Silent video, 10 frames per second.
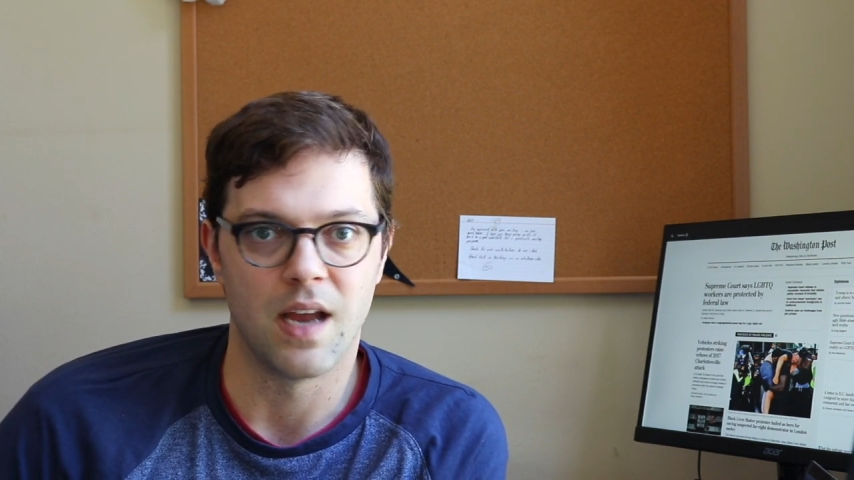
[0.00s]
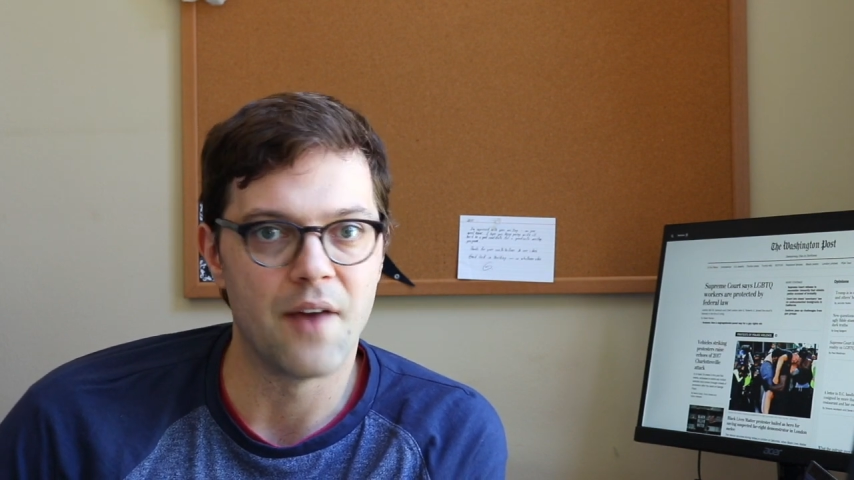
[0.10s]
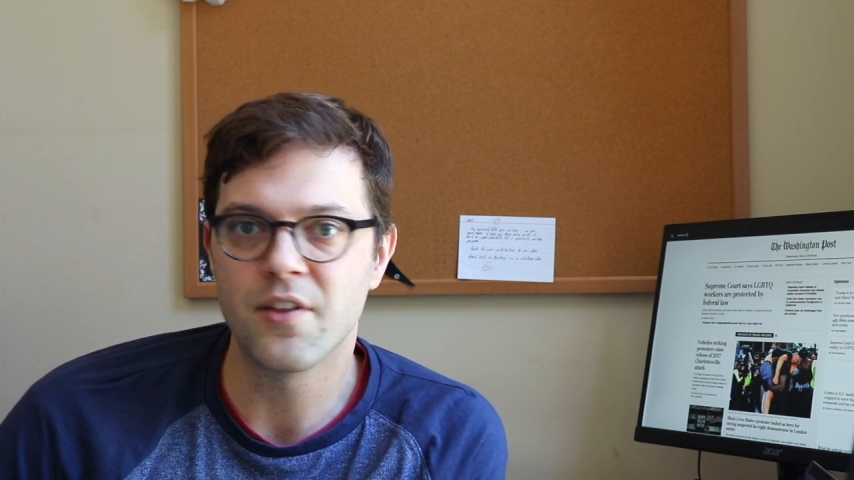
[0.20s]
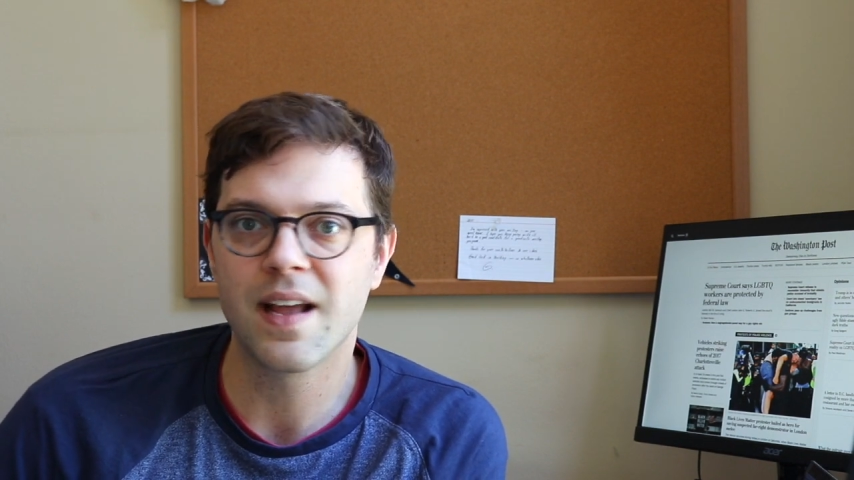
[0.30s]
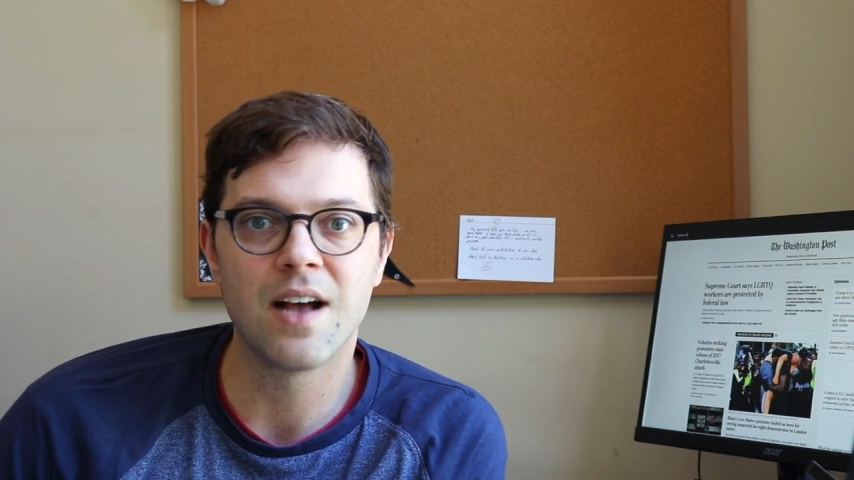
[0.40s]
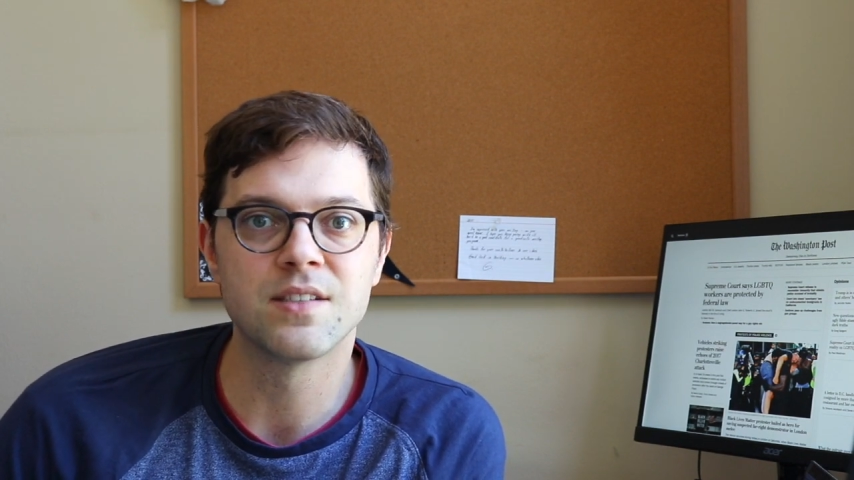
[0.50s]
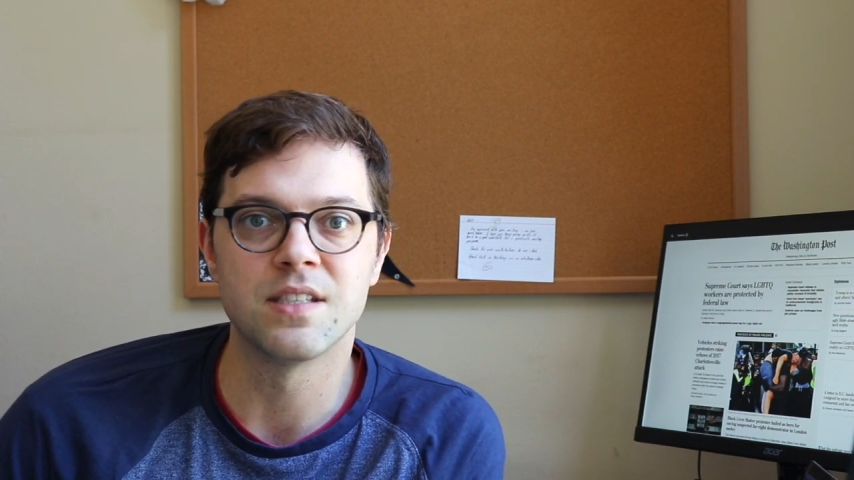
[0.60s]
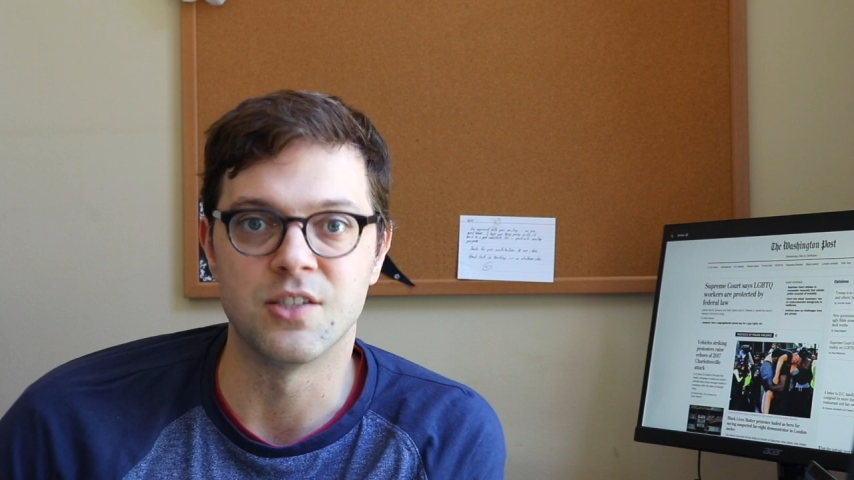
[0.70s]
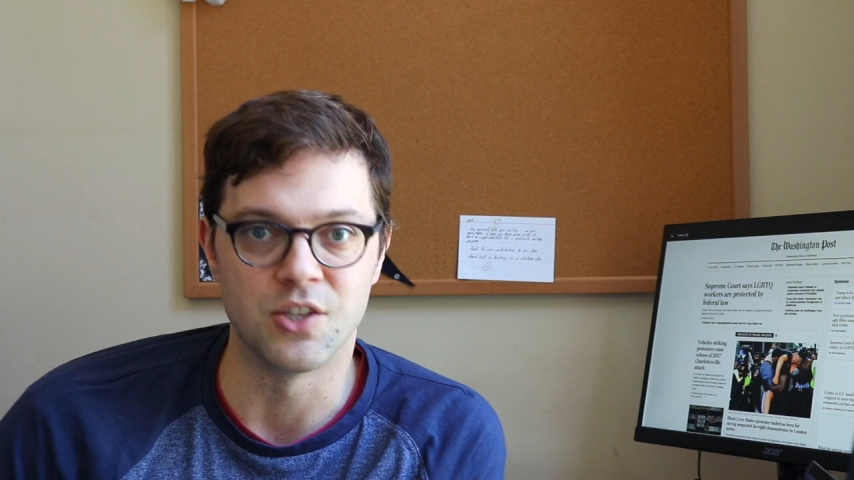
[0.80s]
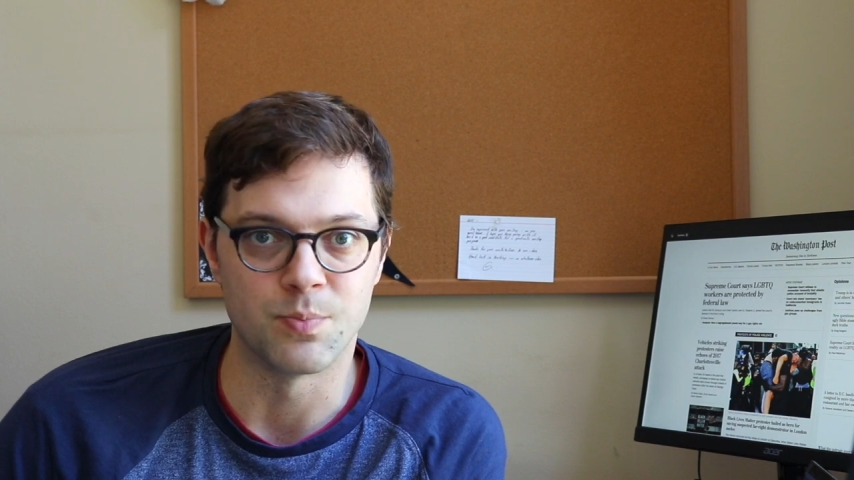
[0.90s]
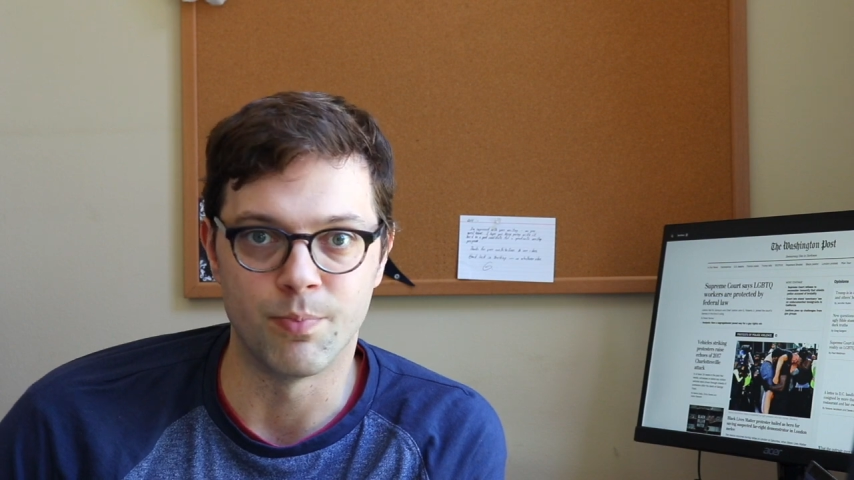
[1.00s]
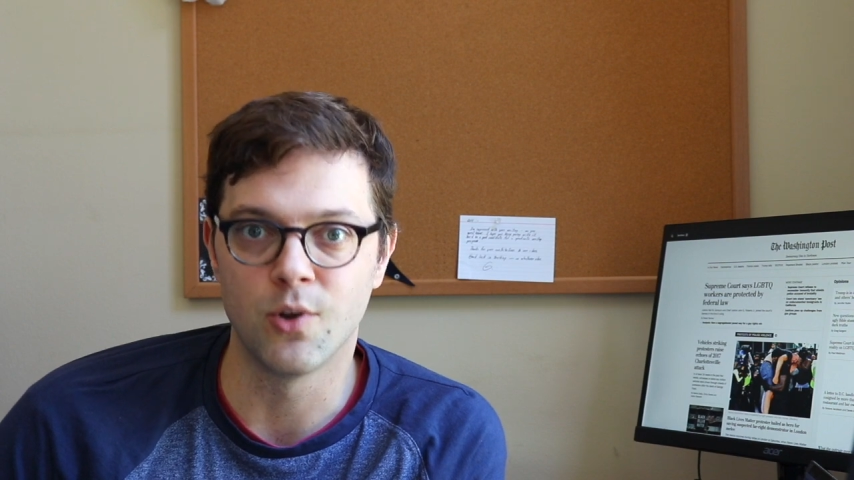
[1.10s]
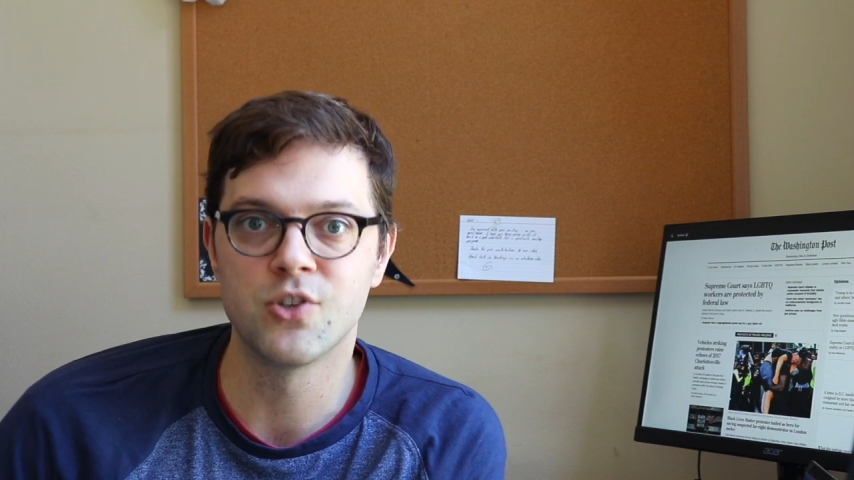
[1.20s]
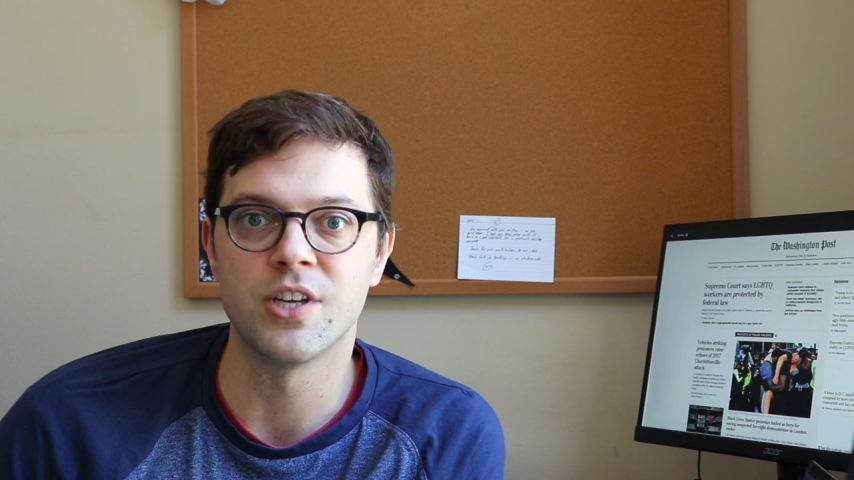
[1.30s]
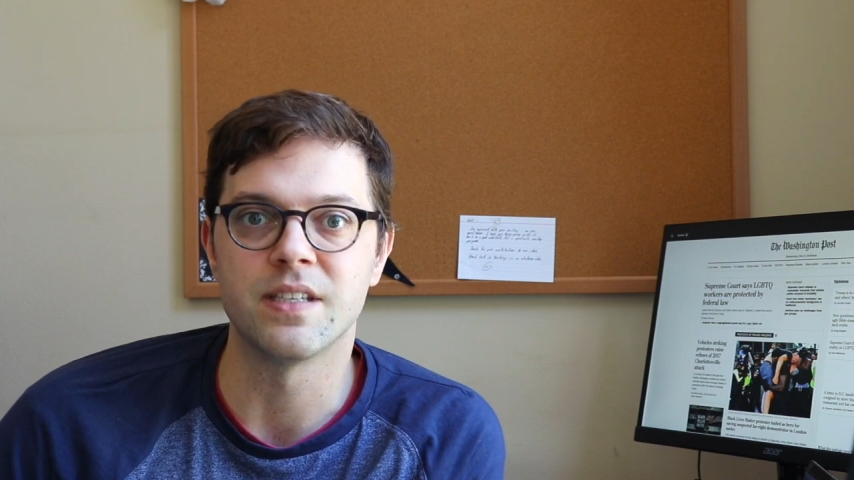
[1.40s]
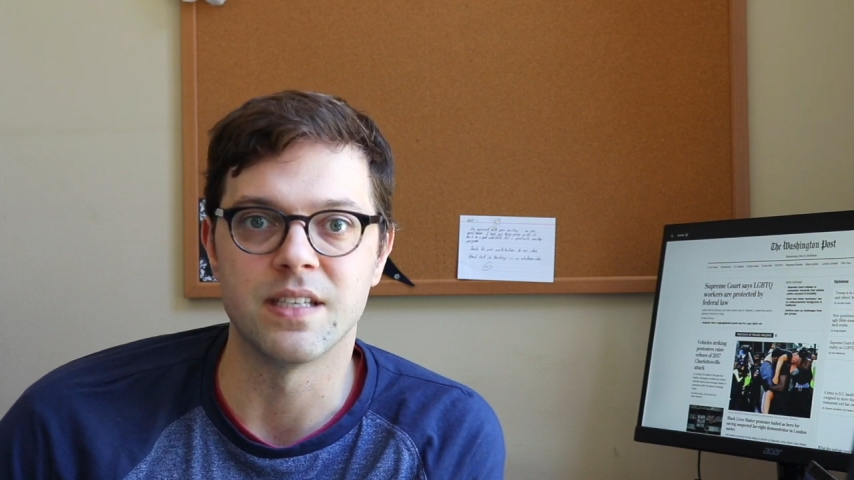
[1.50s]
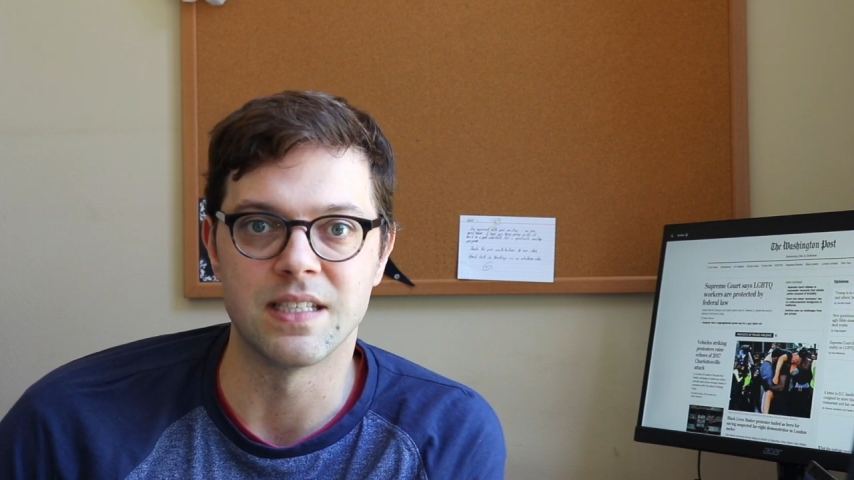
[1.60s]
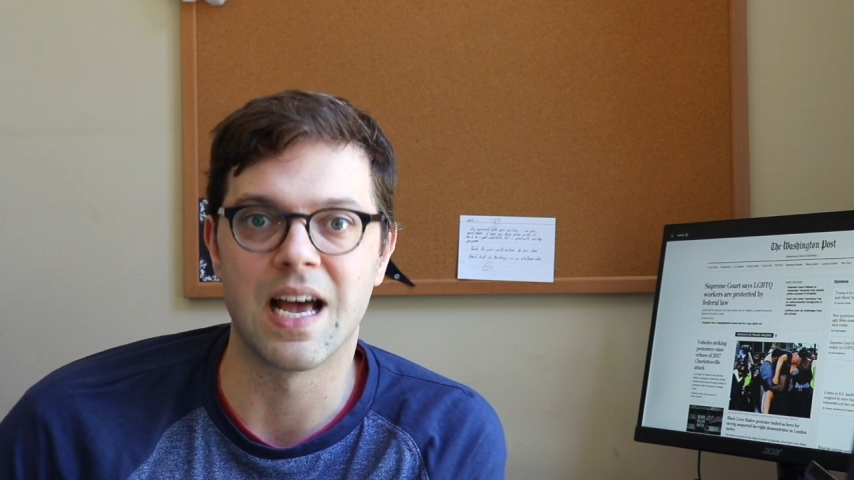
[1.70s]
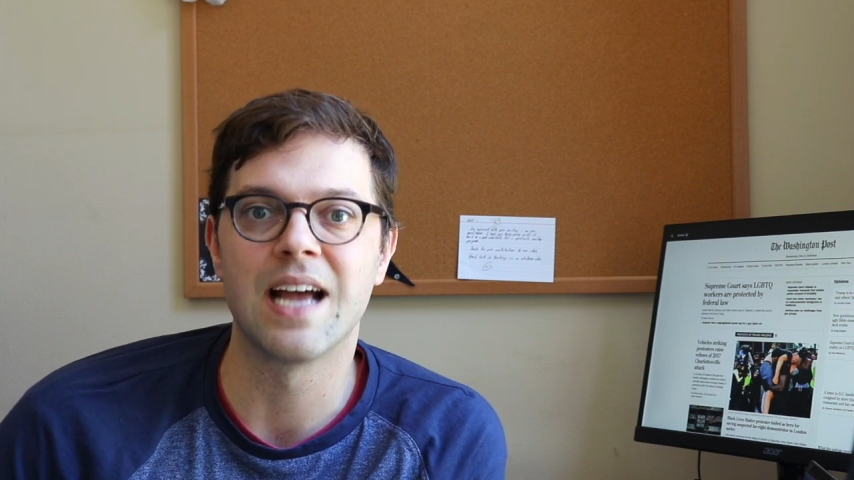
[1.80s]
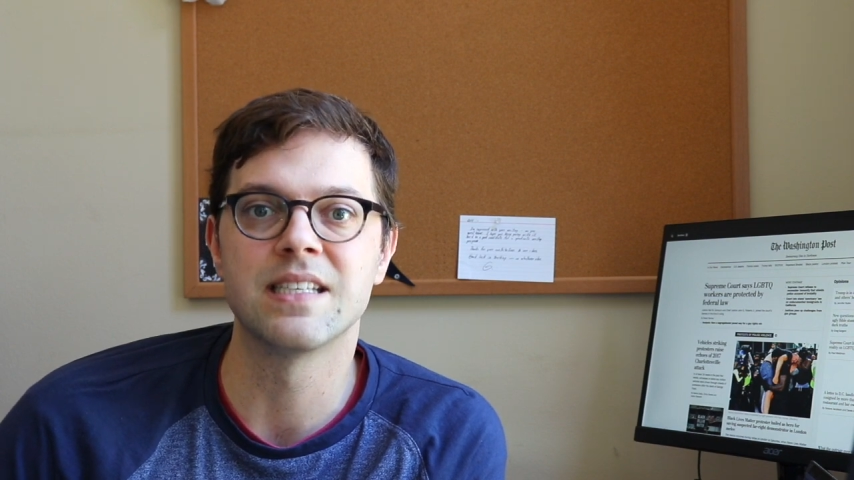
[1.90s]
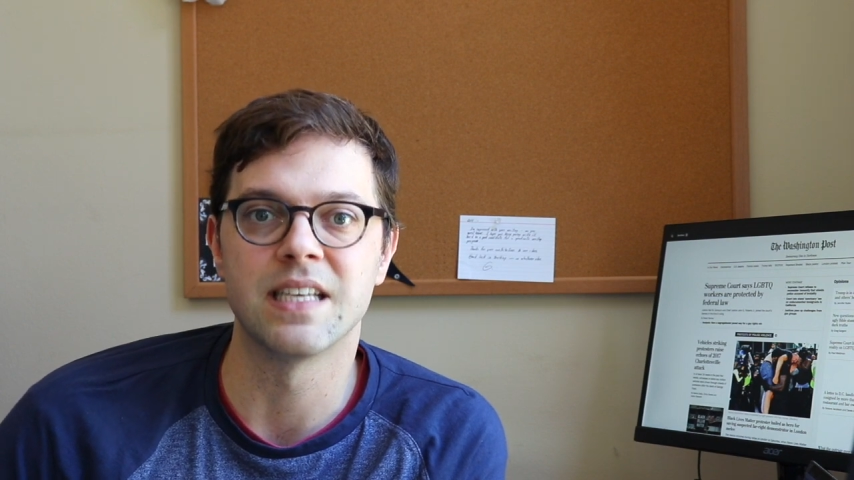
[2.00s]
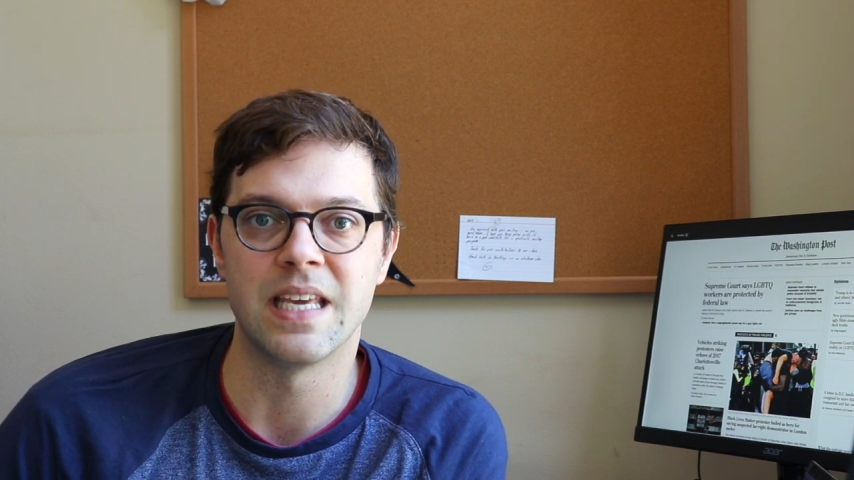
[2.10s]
Everything else is just bullshit designed to